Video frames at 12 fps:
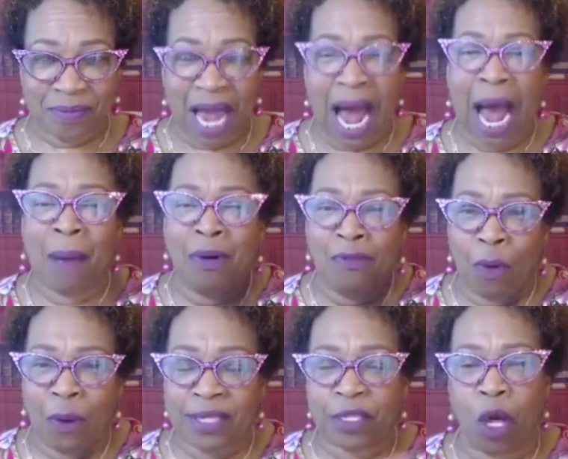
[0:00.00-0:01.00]
I'm a
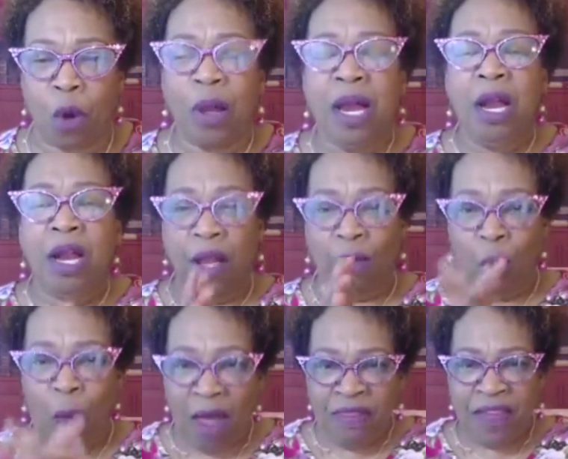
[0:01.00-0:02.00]
voice. So the
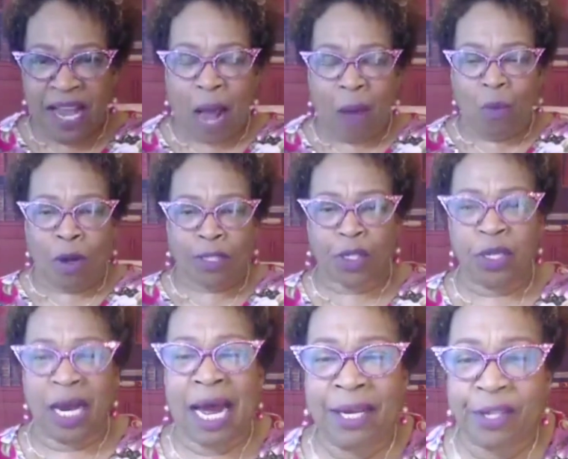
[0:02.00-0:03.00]
one thing I want you to
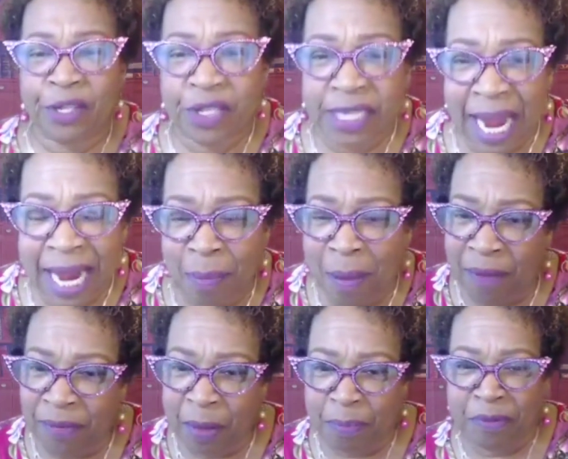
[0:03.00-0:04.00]
understand about
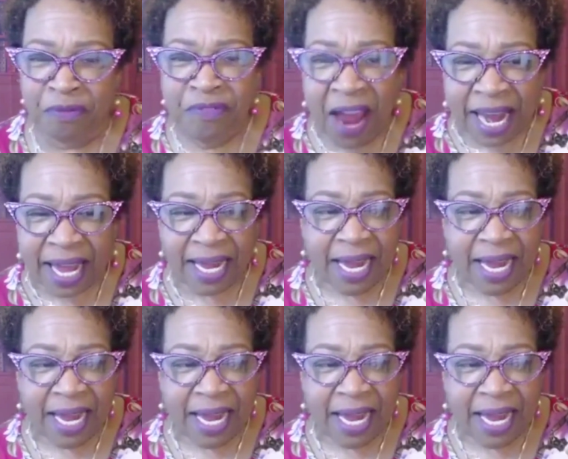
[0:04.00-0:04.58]
the prophetic